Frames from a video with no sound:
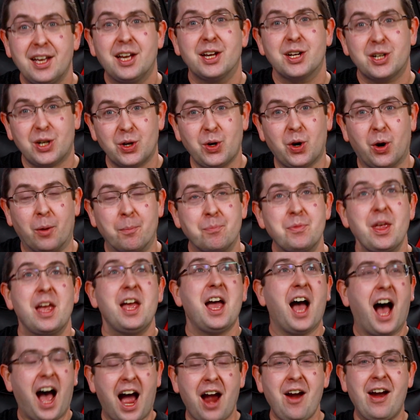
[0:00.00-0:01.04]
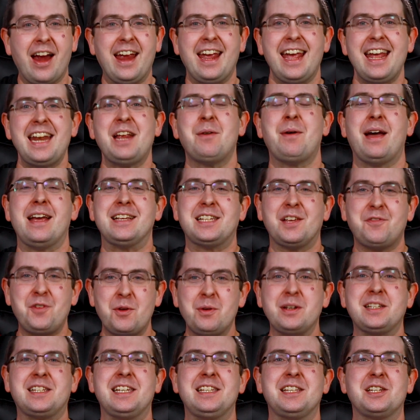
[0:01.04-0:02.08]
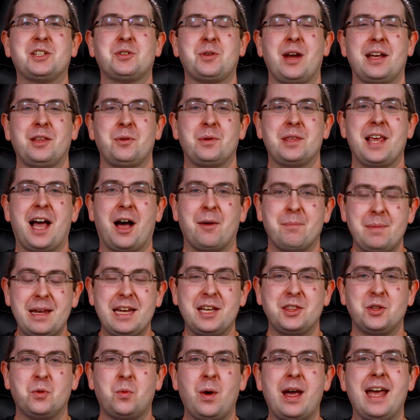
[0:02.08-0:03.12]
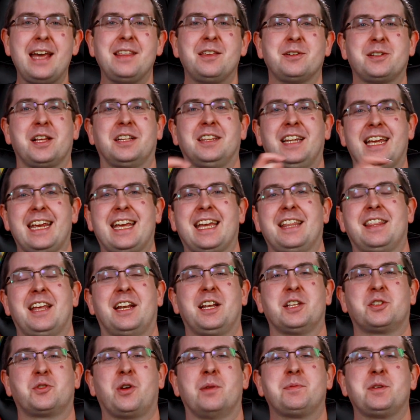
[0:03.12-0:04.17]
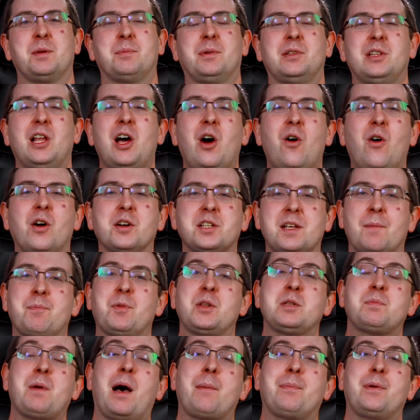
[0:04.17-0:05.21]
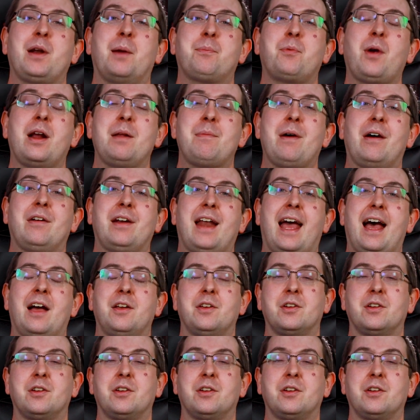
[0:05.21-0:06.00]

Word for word: Cool. All right, anyways, if you want to see this trailer without me in the way, there's a link in the description below or something's popping up right about now.